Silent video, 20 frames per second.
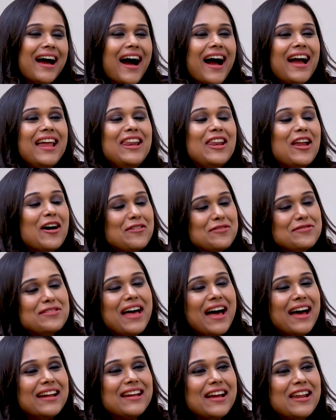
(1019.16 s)
I love
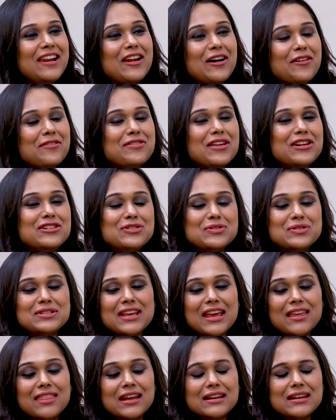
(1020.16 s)
that. I love that you
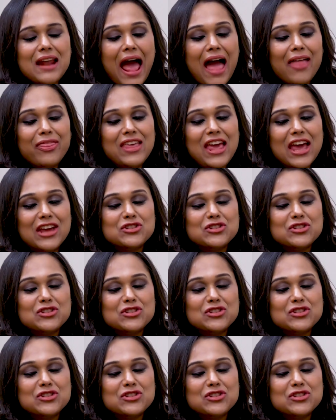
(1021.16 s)
say that at the